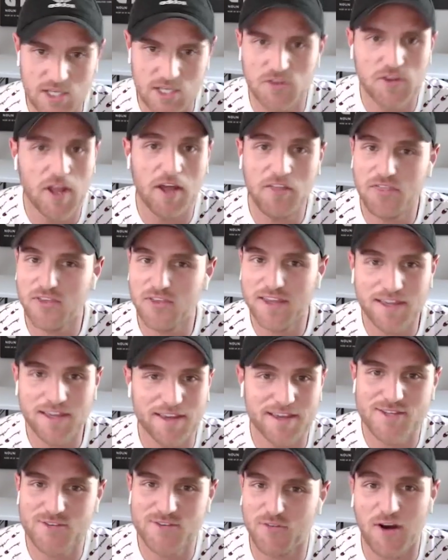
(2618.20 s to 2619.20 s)
hard
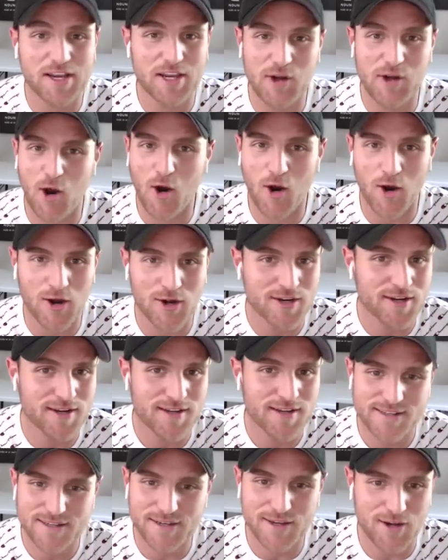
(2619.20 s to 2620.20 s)
nothing shit. is fucking hard,
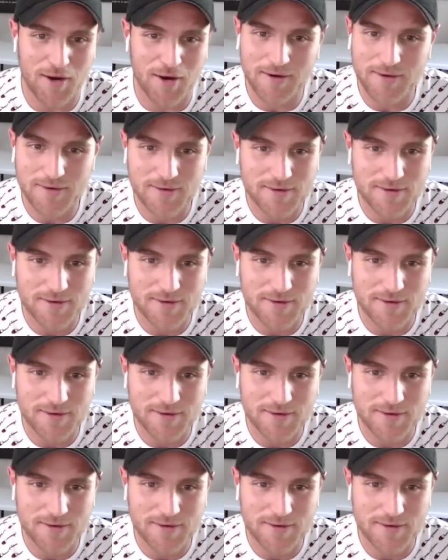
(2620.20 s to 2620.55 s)
you know? Yeah,